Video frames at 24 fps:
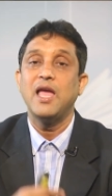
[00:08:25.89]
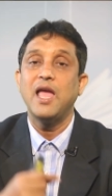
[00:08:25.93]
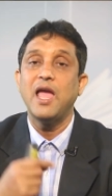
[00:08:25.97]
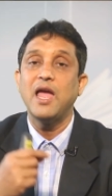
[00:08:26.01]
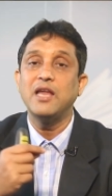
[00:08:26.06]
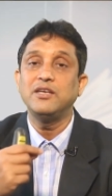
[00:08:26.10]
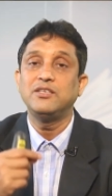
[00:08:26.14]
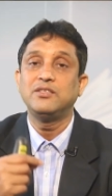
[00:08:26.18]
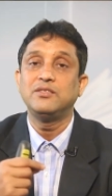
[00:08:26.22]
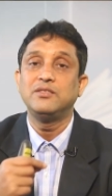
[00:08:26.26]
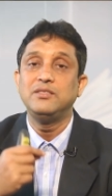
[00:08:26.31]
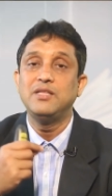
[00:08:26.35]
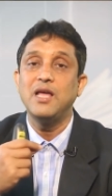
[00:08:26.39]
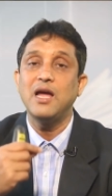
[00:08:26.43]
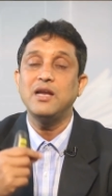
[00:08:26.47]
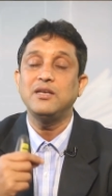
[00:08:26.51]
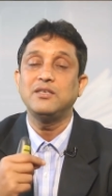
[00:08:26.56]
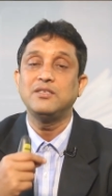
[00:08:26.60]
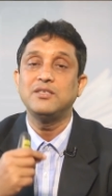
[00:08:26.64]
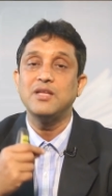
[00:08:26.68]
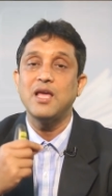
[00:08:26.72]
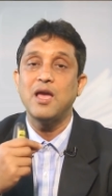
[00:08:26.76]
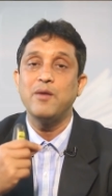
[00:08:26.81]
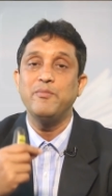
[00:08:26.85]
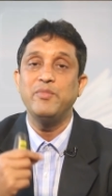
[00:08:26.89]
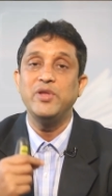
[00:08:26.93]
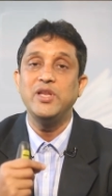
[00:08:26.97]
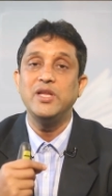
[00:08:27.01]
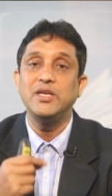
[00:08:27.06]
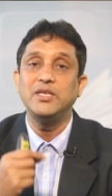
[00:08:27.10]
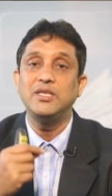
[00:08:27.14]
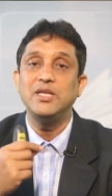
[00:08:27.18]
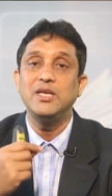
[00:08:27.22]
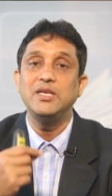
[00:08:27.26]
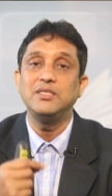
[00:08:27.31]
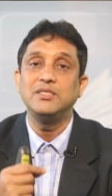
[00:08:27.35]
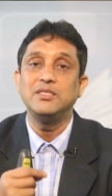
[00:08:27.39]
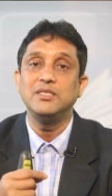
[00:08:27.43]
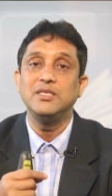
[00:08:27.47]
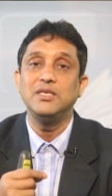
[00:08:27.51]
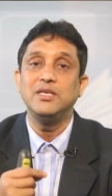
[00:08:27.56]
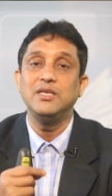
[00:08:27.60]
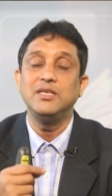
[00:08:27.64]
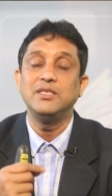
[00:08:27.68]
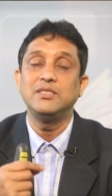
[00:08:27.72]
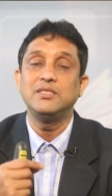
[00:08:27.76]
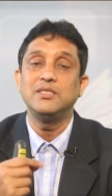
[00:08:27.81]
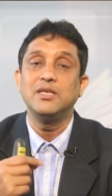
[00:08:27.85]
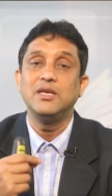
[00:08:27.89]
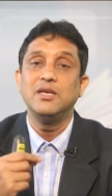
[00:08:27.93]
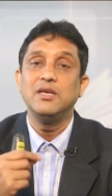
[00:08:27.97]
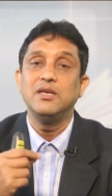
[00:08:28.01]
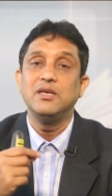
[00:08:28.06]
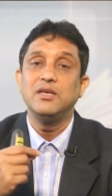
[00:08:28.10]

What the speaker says: and that ability is